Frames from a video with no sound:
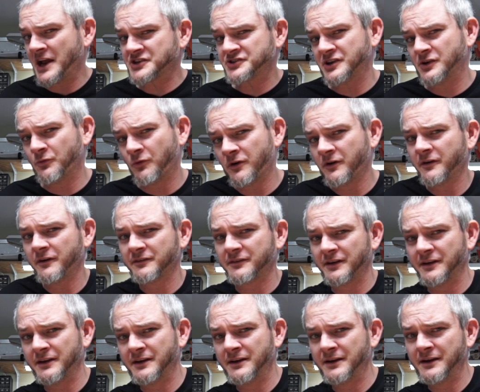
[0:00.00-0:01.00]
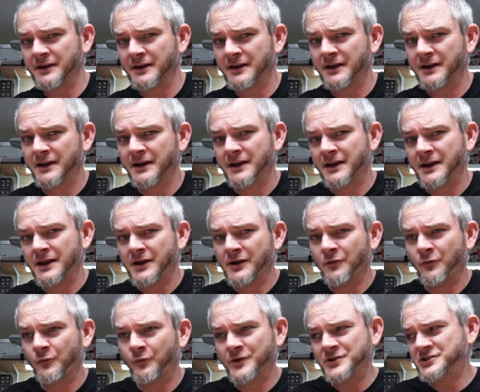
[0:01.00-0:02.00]
actually worked,
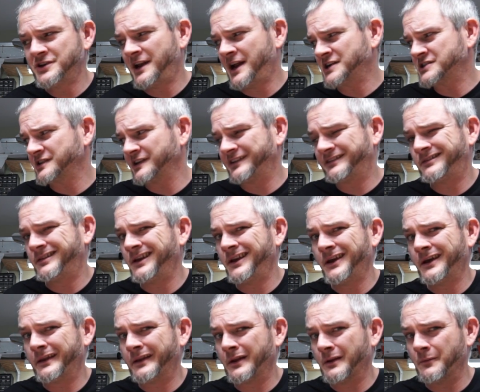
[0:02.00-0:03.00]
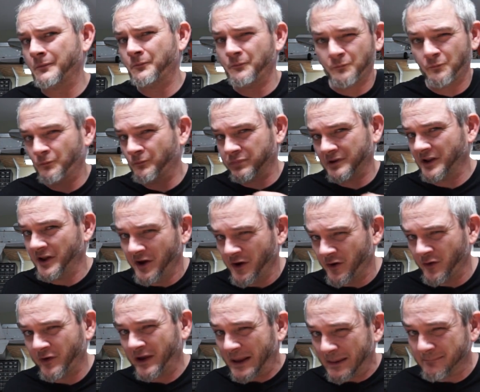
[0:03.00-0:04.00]
we should actually see it
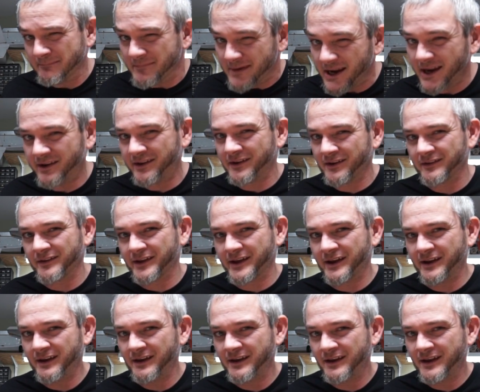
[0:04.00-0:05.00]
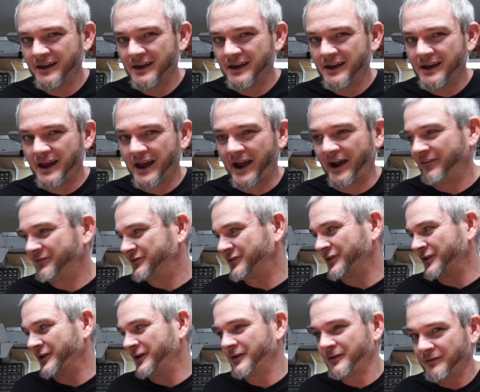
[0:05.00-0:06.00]
blow immediately
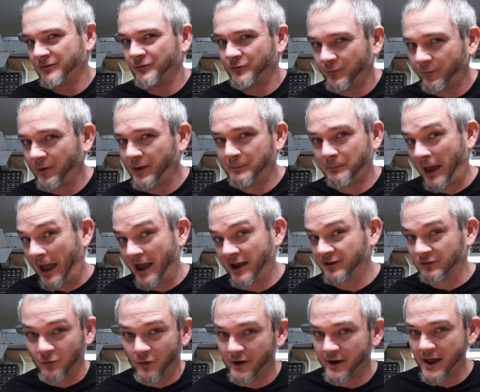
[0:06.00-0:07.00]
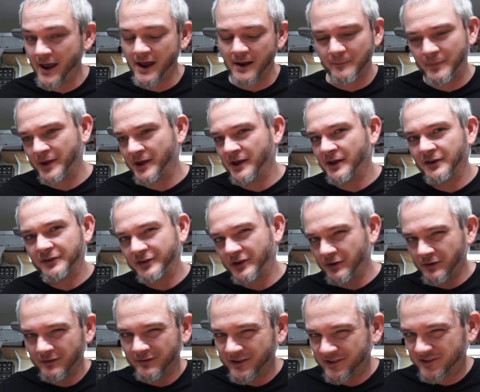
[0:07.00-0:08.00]
after we pass one amp.
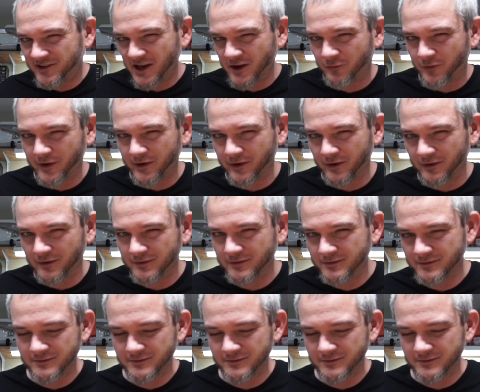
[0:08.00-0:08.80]
So let's see if we do.